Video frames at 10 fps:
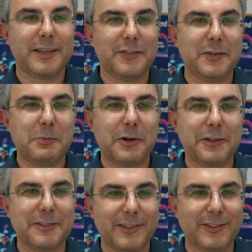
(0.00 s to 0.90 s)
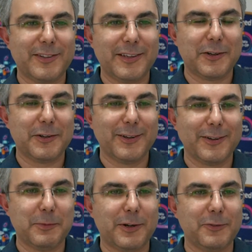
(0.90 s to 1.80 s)
I can see Martin is here.
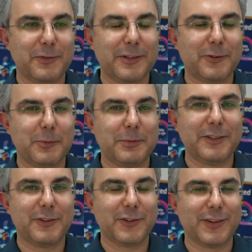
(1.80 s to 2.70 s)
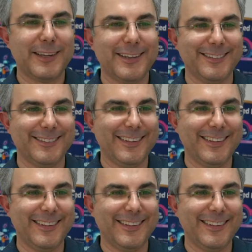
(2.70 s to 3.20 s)
Martin Fenner from DataCite.